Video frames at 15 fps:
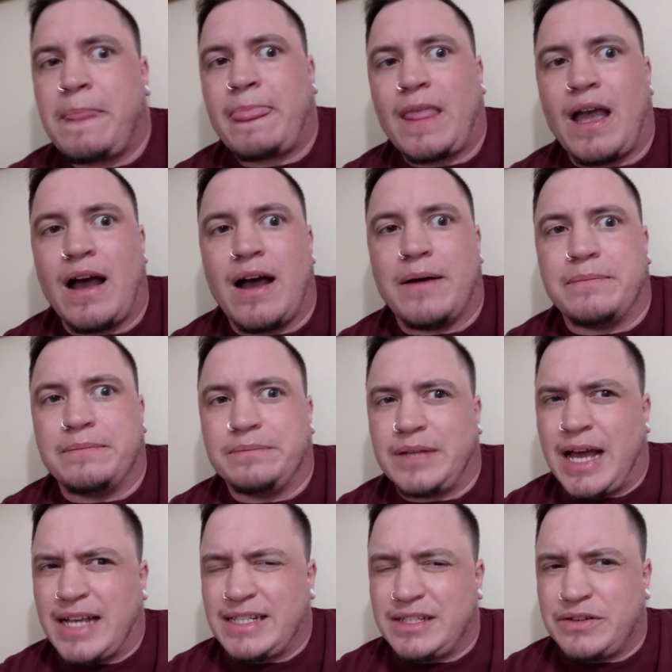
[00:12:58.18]

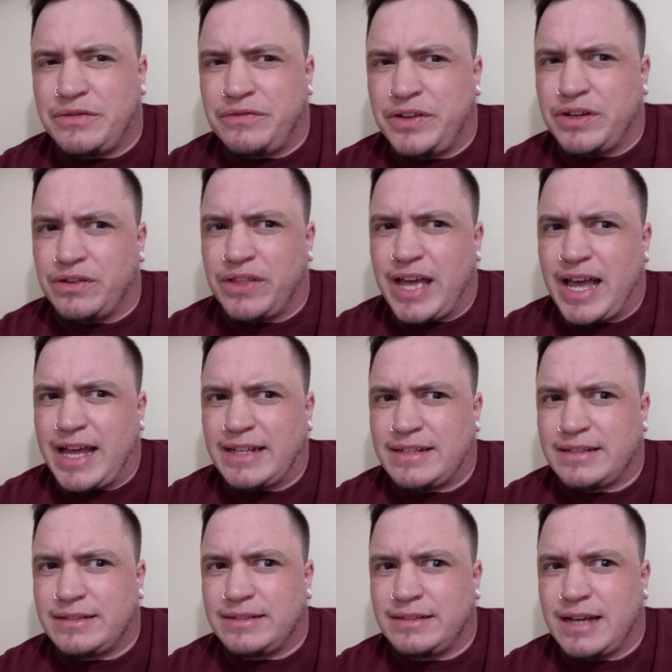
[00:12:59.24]
I still feel that
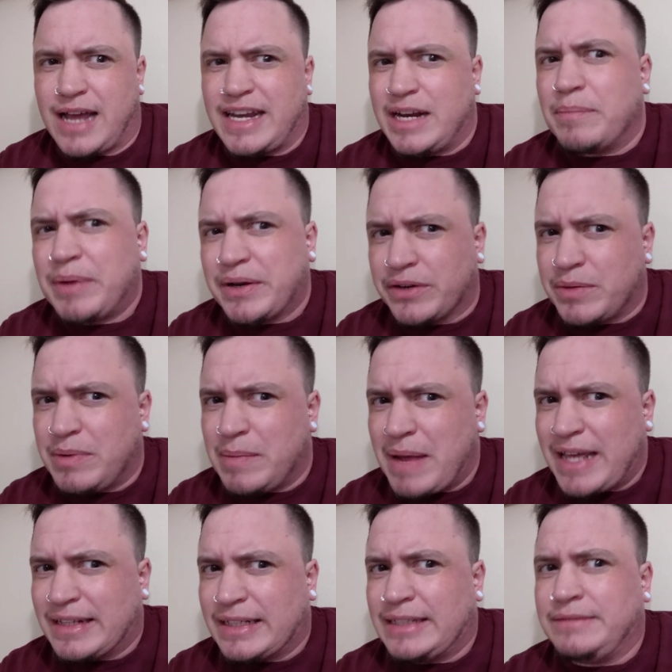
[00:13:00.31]
I need a beard to be
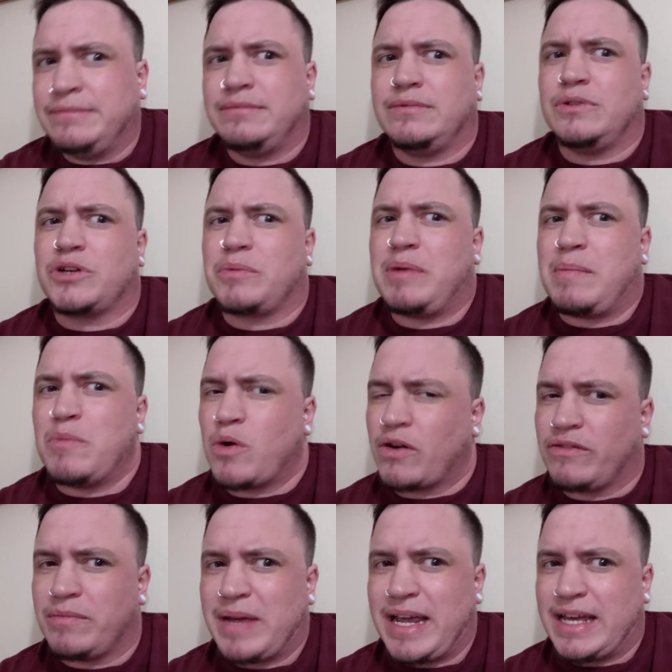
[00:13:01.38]
manly, or to be more of
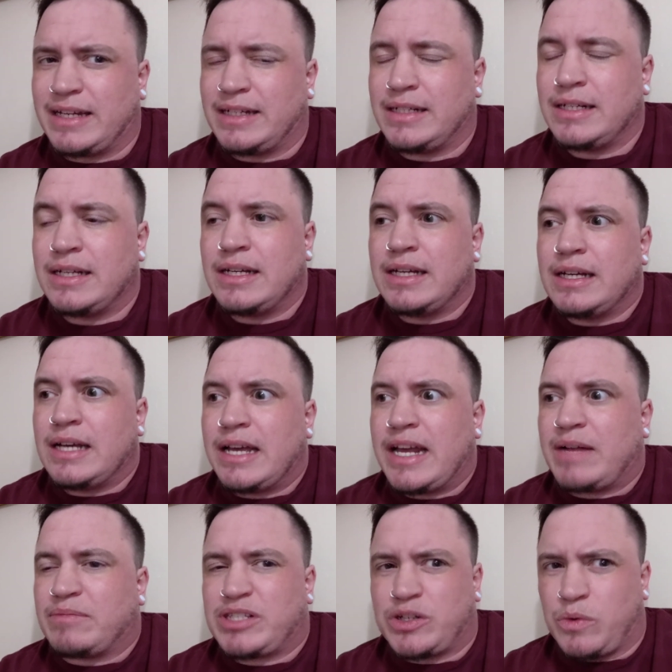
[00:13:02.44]
a man, and
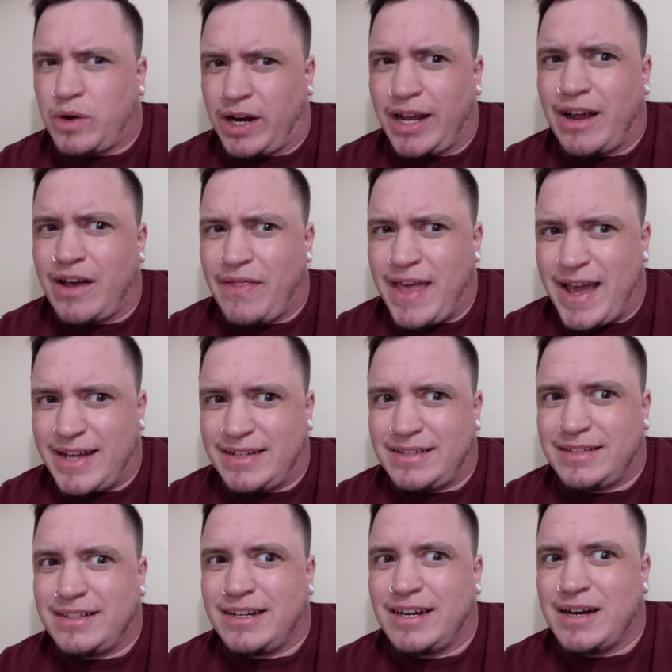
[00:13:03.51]
I'm still working on that.
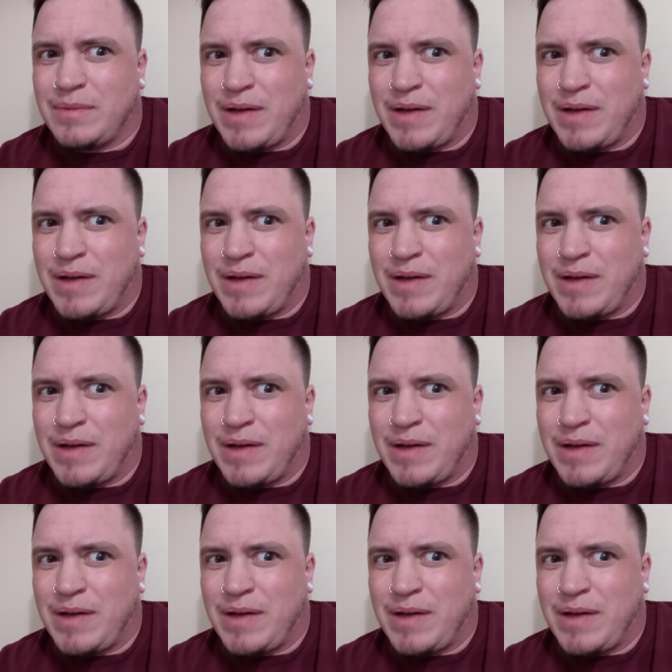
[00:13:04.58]
I